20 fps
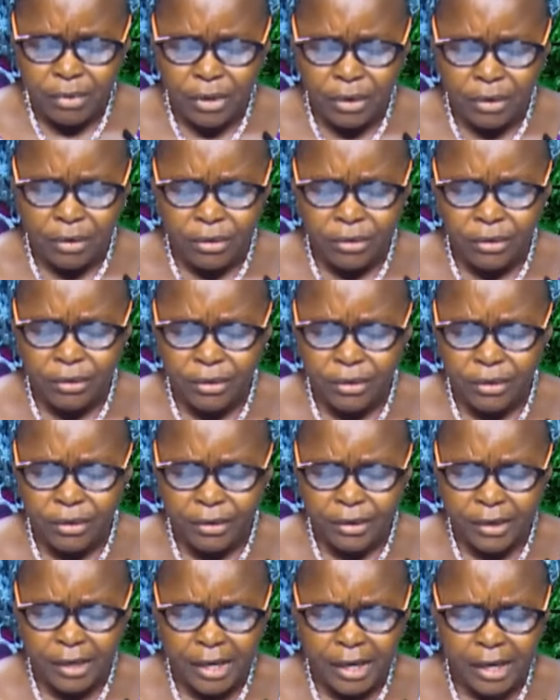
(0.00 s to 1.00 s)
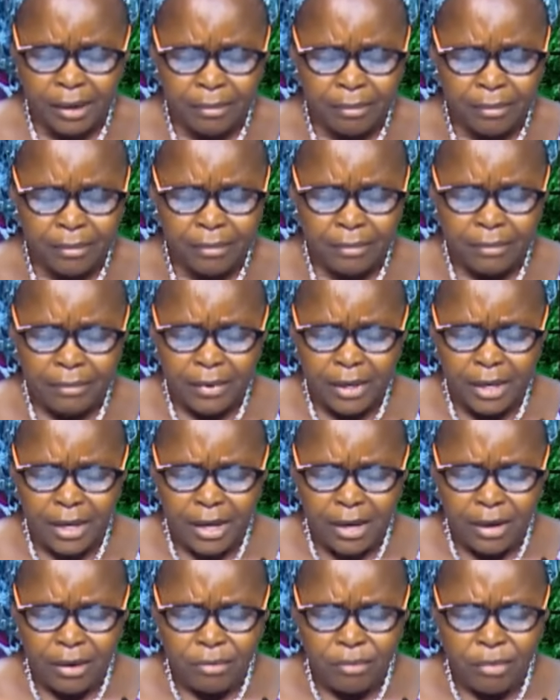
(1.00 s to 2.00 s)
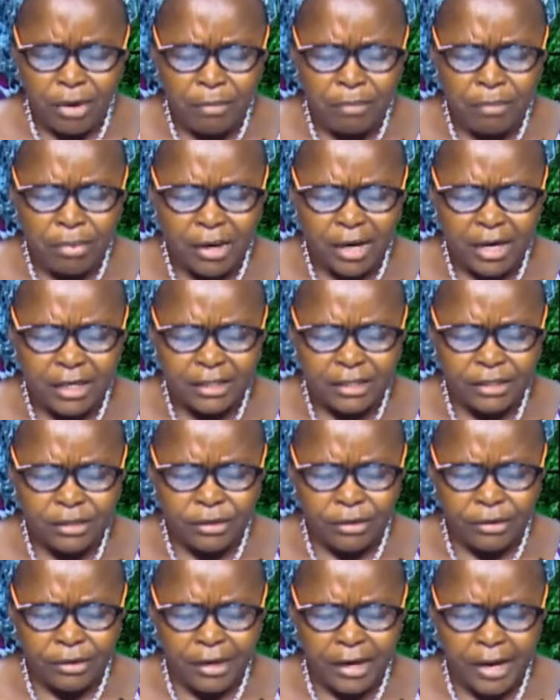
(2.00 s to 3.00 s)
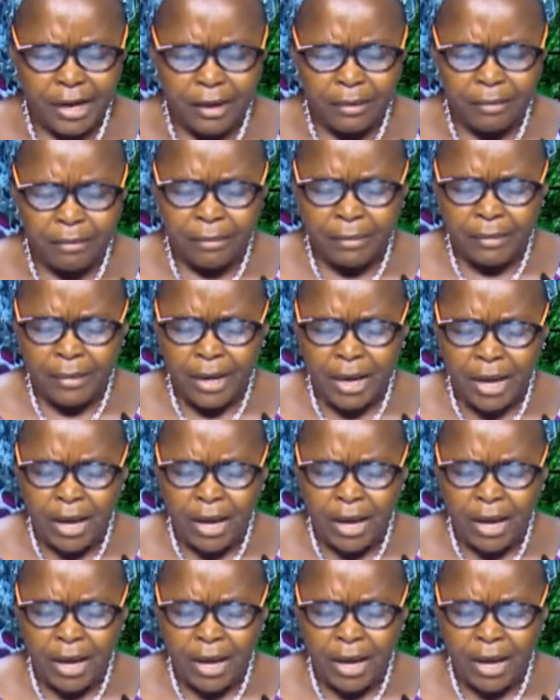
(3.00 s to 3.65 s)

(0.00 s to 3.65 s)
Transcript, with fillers: We honor your name. We bless your name.